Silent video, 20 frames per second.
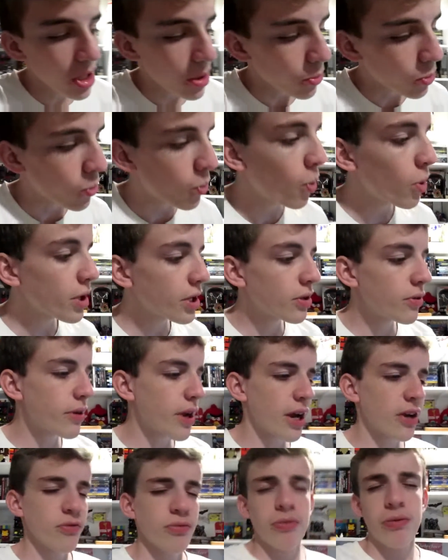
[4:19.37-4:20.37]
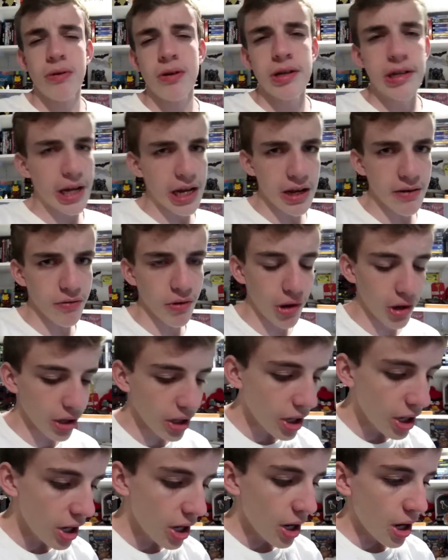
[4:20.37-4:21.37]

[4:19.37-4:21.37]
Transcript: and I'm rewarding you guys with a day vlog.